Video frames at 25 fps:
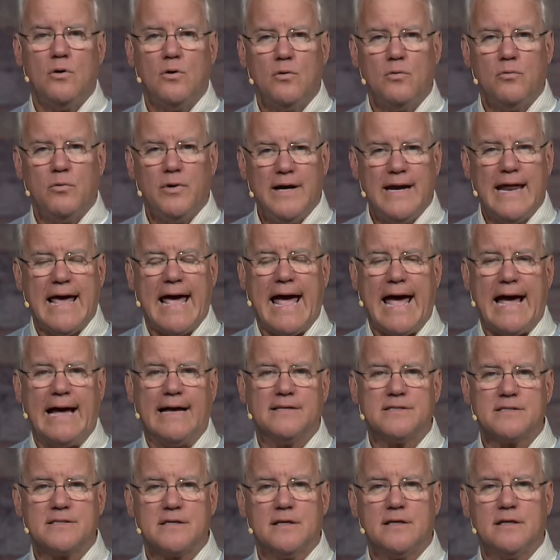we'd
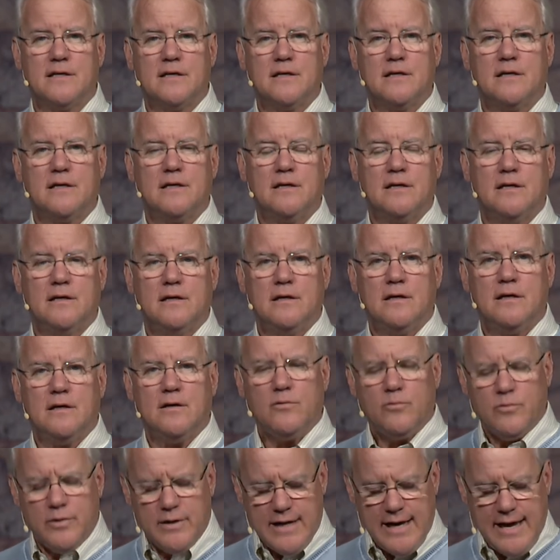ask
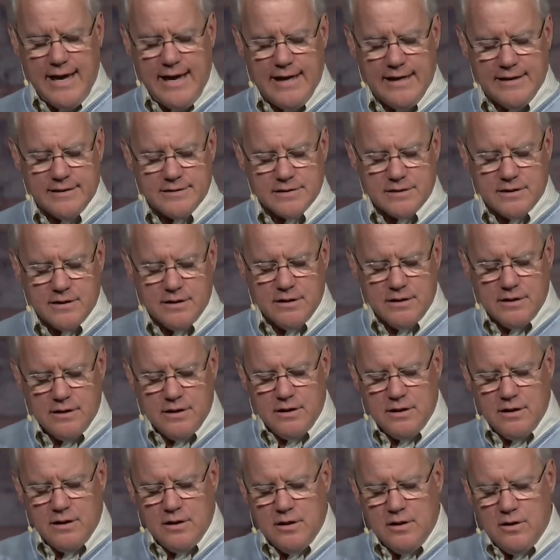for
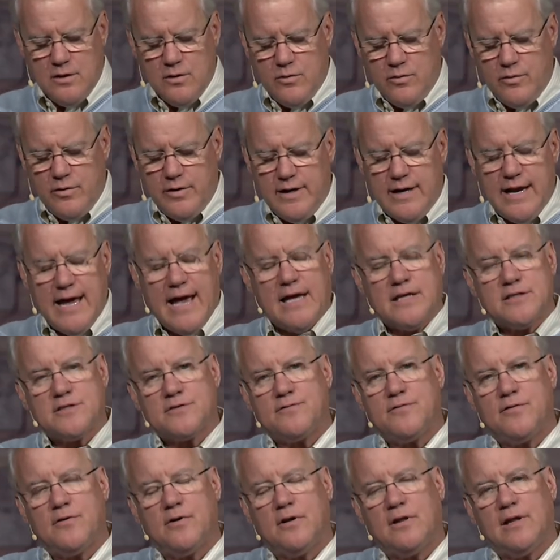
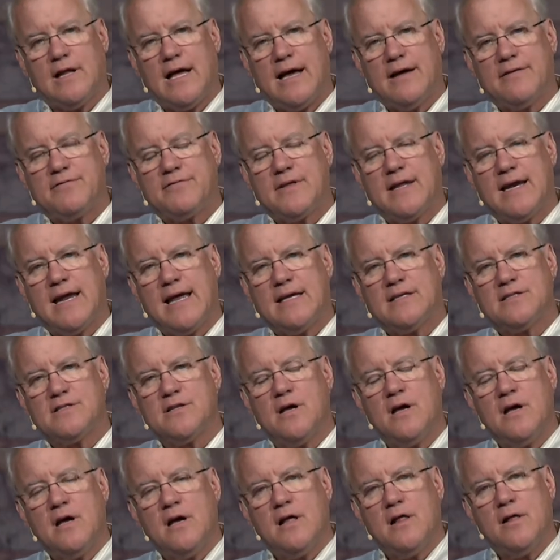a life that has
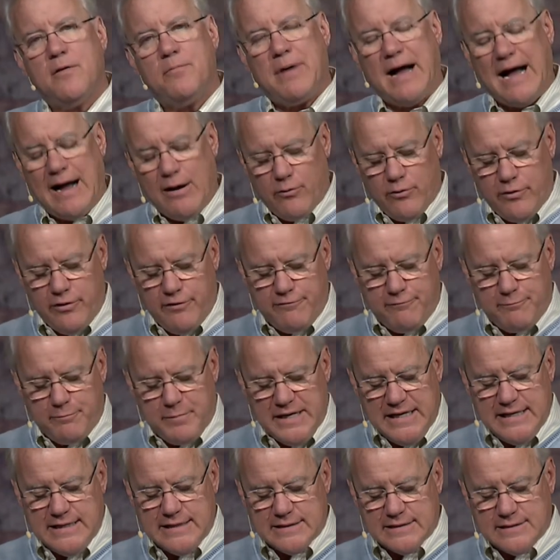the power of
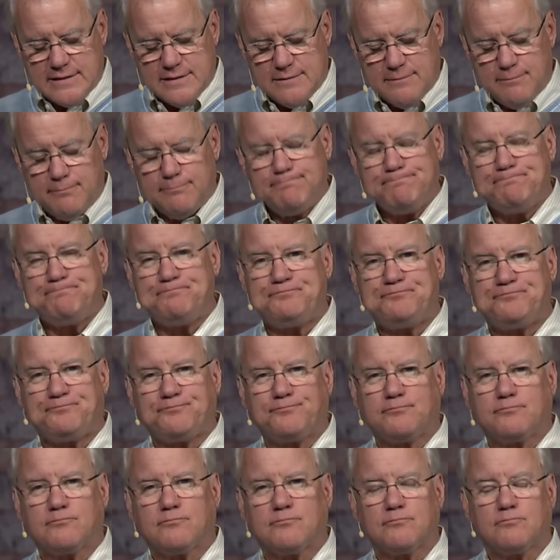peace.
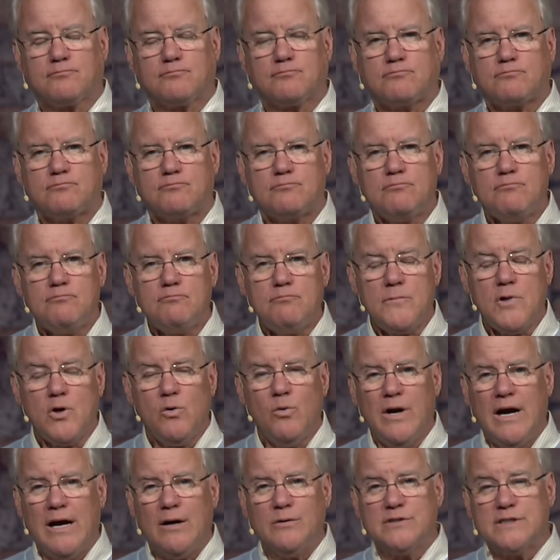
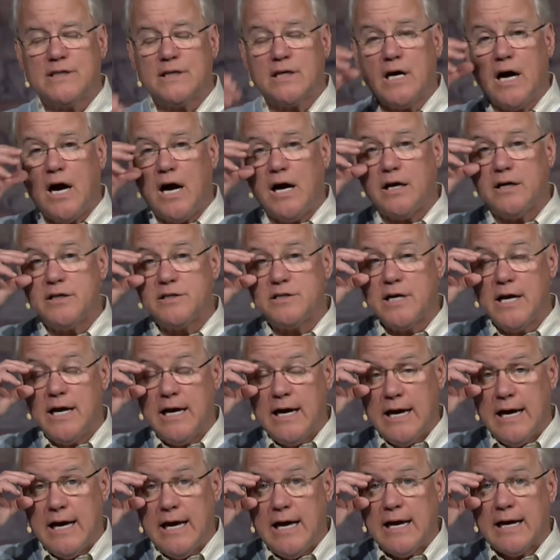When I was in college, I
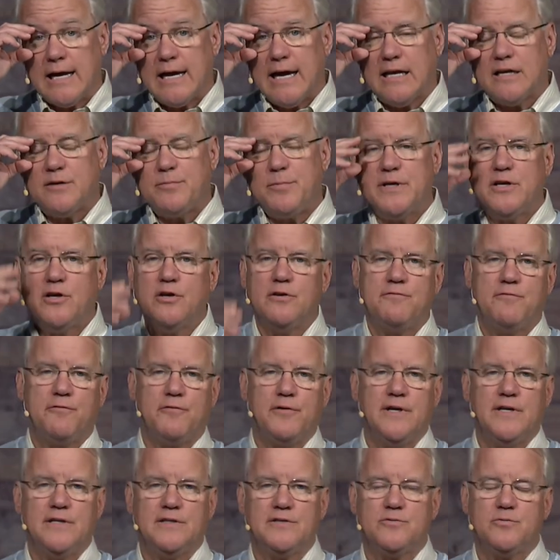got to be good
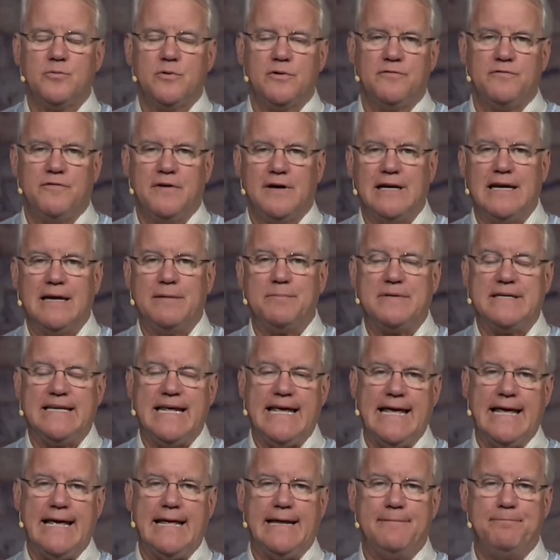friends with a fellow named
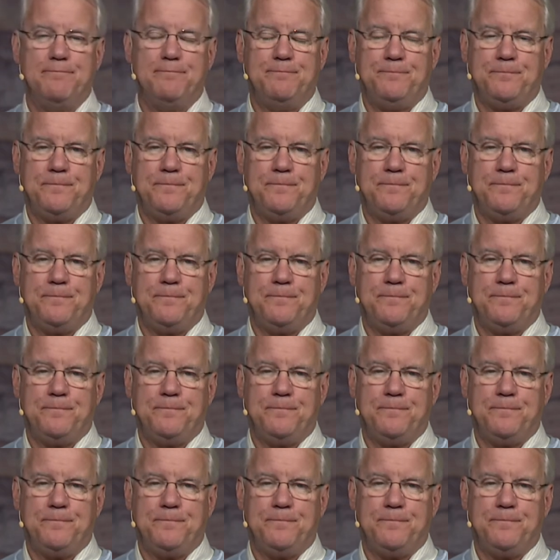Ted.